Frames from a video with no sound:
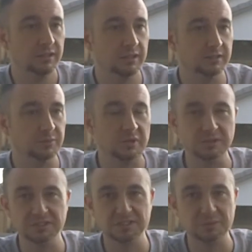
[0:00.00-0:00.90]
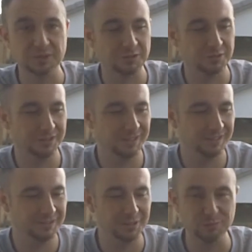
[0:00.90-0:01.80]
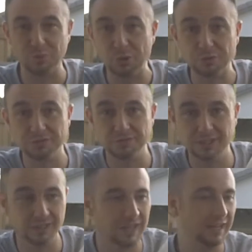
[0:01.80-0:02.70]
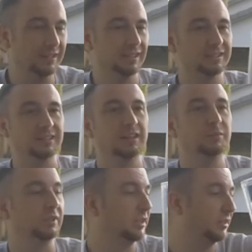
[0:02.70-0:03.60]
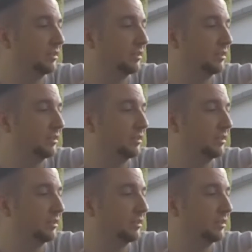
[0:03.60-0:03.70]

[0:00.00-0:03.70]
as well, just to make sure that I still had proof that it had that stamp in there.